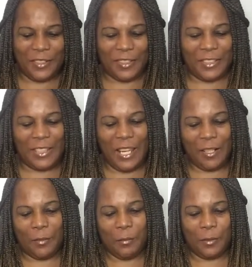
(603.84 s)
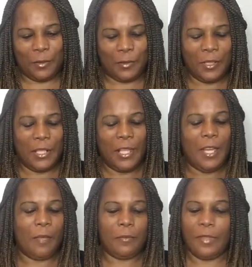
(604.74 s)
And stackable.
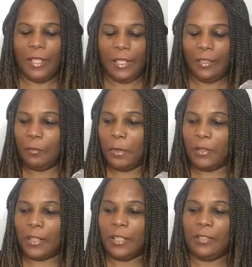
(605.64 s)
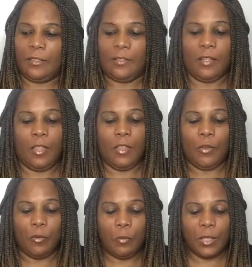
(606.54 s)
I'm thinking about getting
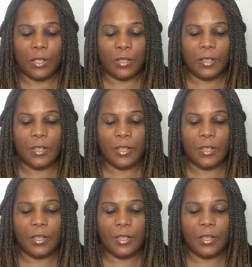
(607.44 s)
another one.